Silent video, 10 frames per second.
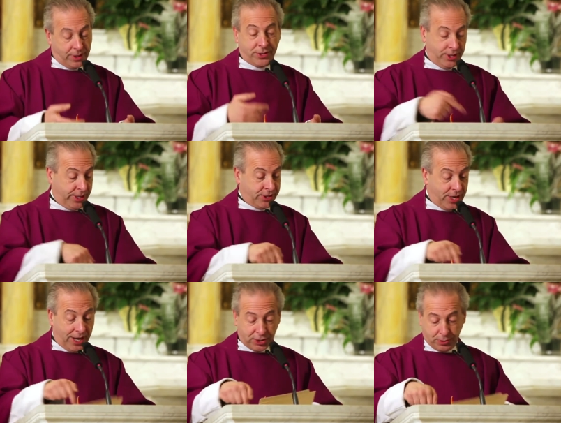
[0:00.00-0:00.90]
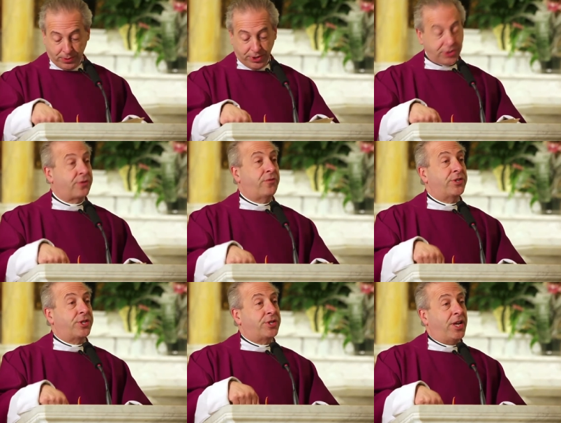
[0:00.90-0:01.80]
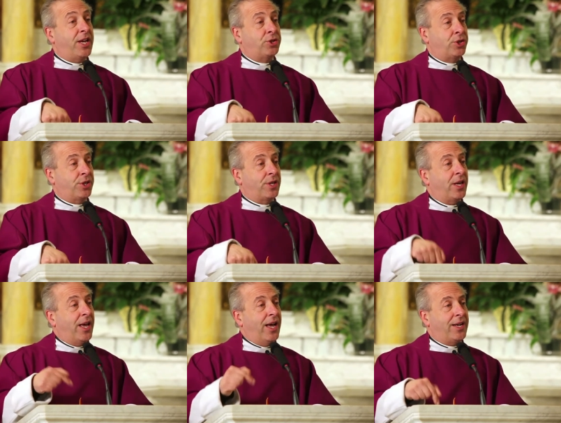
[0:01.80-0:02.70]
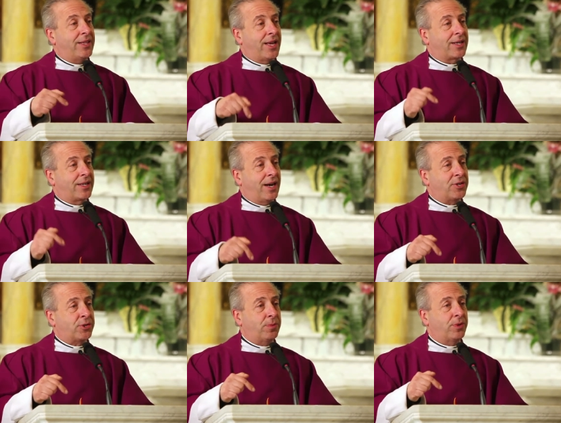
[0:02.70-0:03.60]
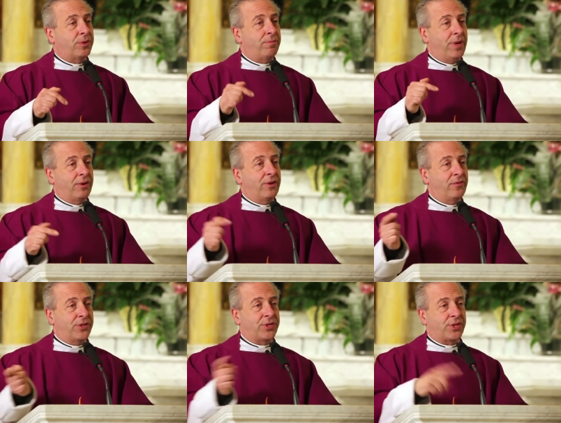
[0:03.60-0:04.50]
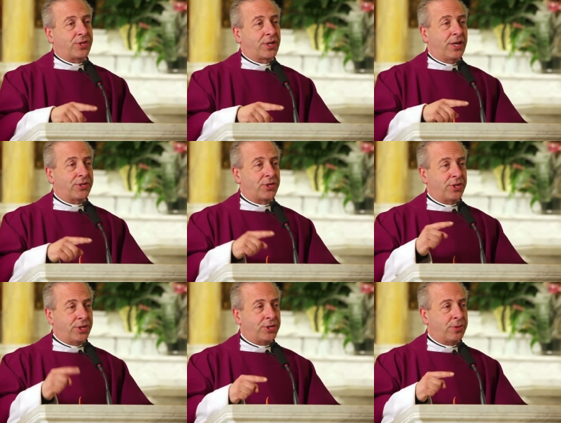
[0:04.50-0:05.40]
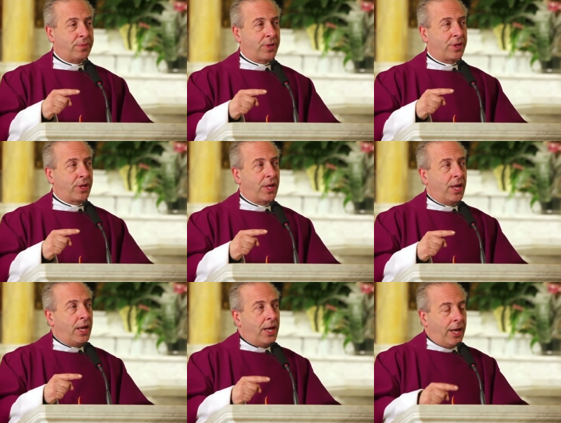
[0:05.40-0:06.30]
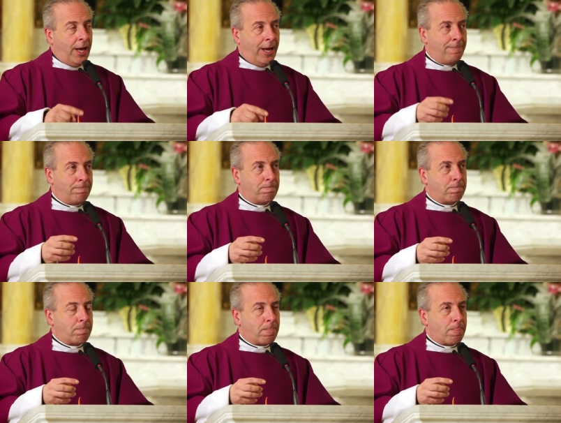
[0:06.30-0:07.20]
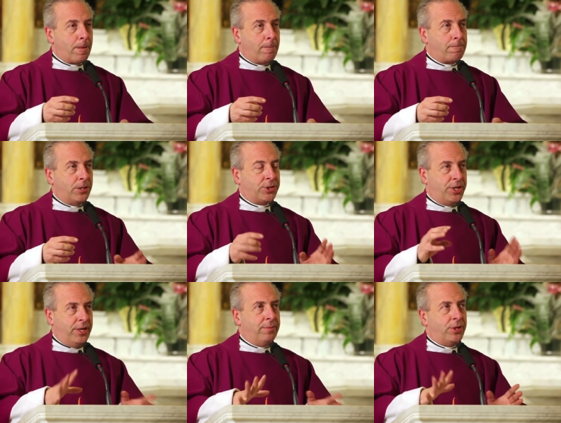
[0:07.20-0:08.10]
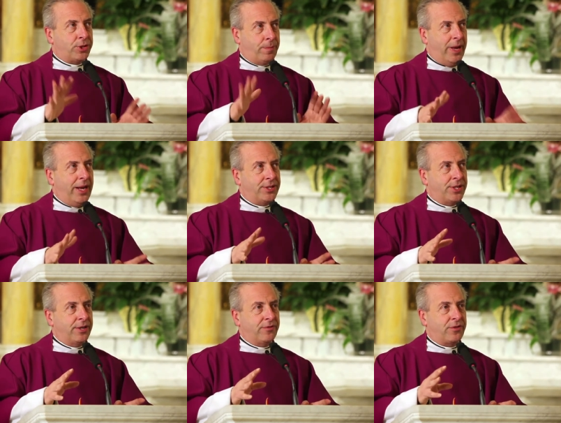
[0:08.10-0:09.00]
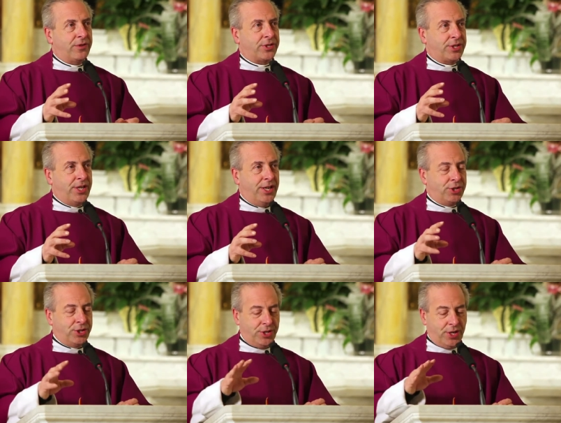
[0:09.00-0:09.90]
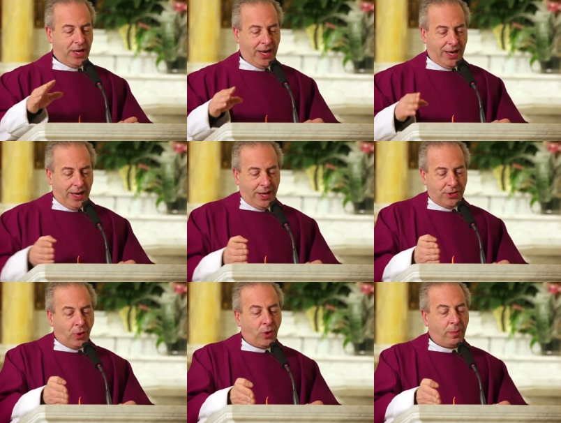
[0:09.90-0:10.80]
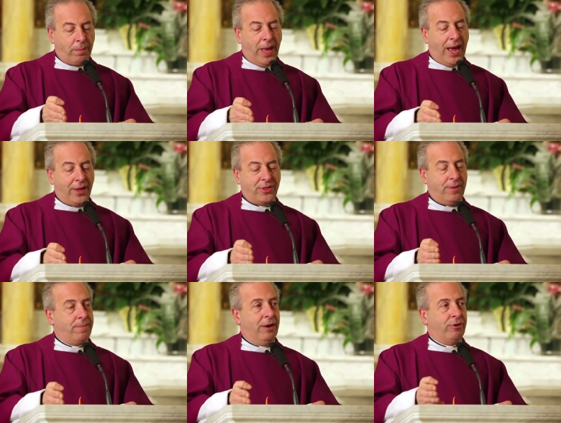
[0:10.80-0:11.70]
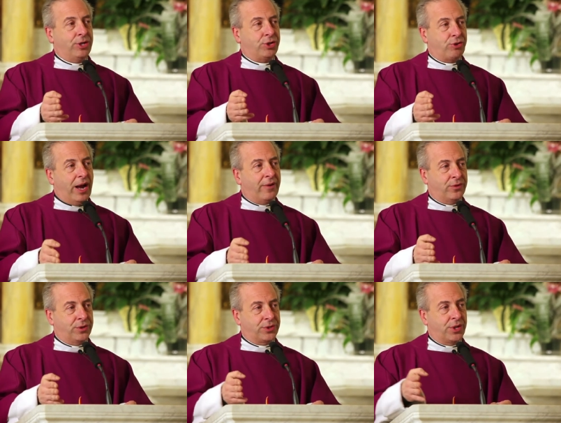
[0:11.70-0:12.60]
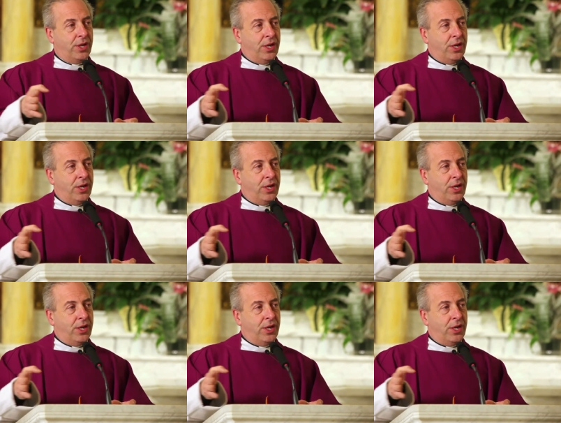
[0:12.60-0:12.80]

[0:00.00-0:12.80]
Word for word: Today's gospel is the Visitation, and in that gospel, Mary visits her cousin Elizabeth, and there's an image, a painting of the Visitation, and the whole path that Mary traveled